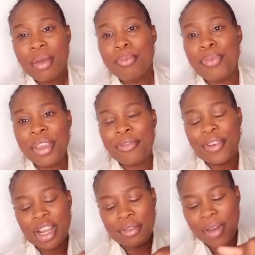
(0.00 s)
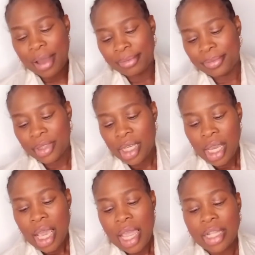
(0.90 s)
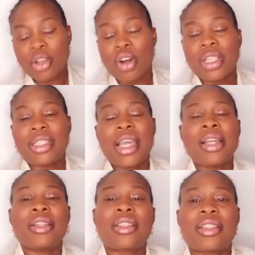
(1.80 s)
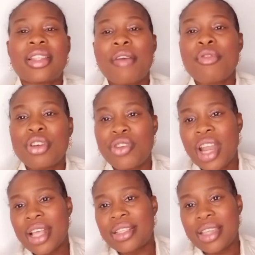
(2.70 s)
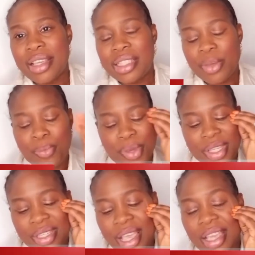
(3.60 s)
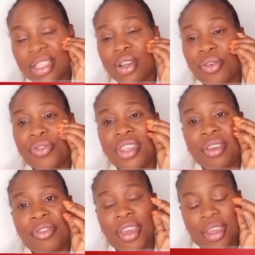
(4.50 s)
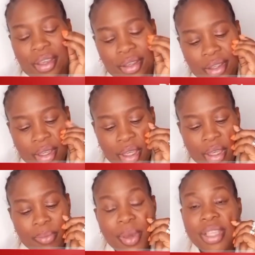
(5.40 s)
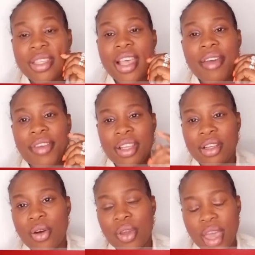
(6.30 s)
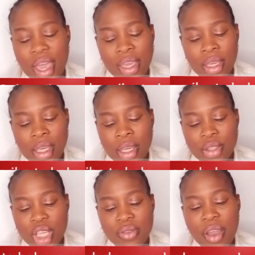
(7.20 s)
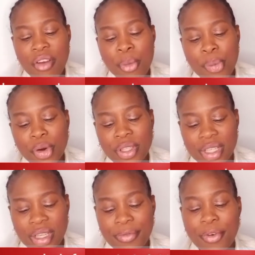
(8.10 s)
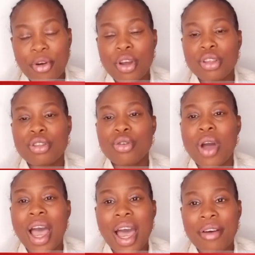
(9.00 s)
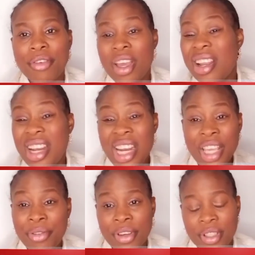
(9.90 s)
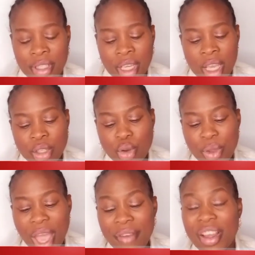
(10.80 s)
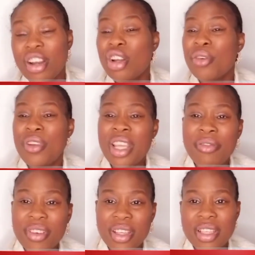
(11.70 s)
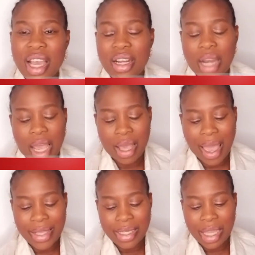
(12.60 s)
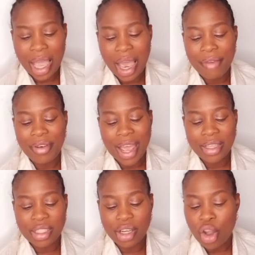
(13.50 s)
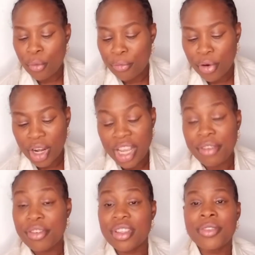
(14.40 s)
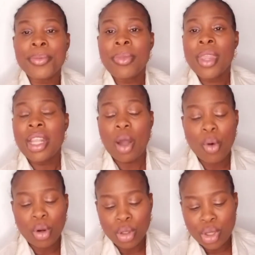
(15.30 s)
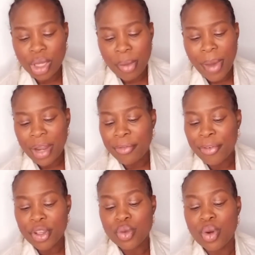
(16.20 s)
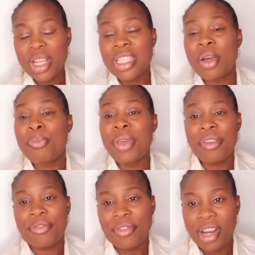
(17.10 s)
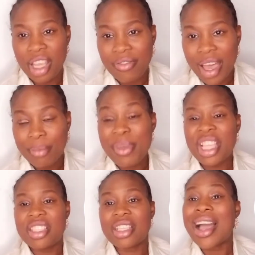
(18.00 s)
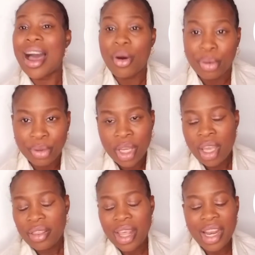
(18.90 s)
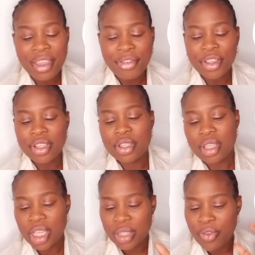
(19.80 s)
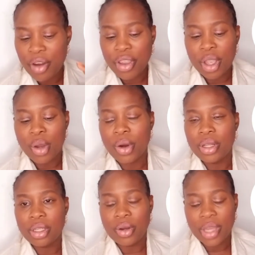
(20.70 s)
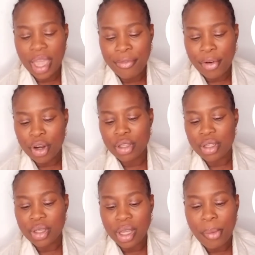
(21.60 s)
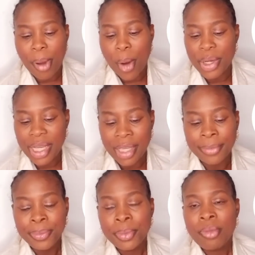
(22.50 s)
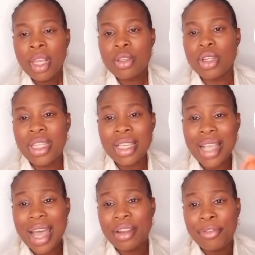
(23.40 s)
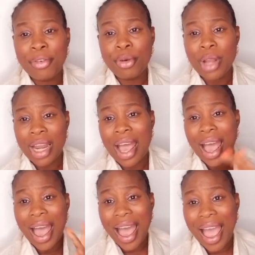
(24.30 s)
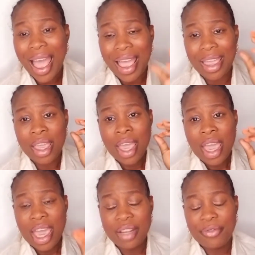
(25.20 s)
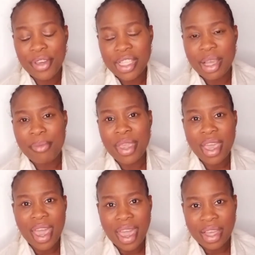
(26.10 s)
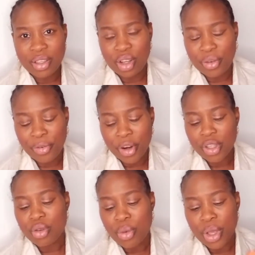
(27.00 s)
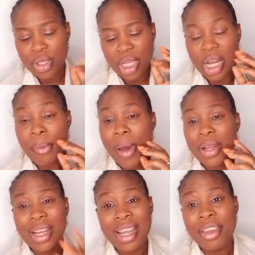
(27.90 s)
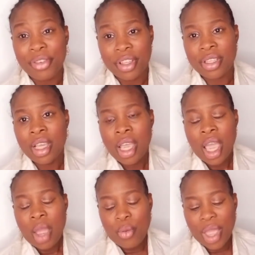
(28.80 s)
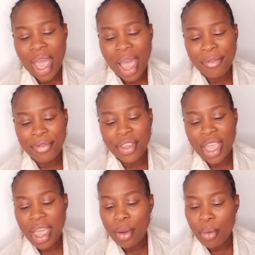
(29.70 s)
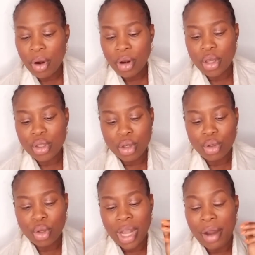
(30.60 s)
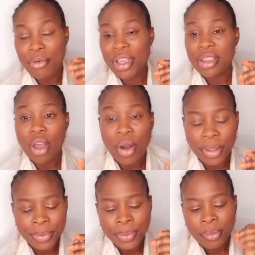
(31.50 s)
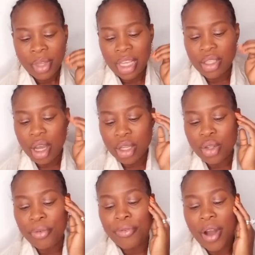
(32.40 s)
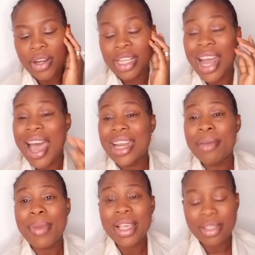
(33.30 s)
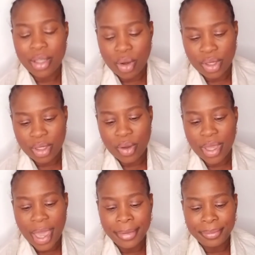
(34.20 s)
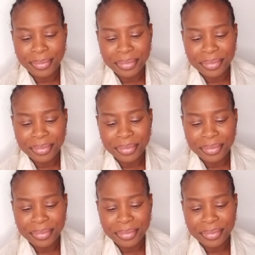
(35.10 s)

Beef liver. It contains 730% of DV per serving, okay? So it's very important for us to have livers. So we have a lot of livers, and I think I have like 3 or 4 livers. Now I want to talk about, the first one is the beef liver, meat, cow. The livers is very good, okay, for us to talk about it. So these are the food that are high in vitamin A. So the first one we're talking about, the livers. We have the A1, also known as retinol. It's also found in animal sauce, okay?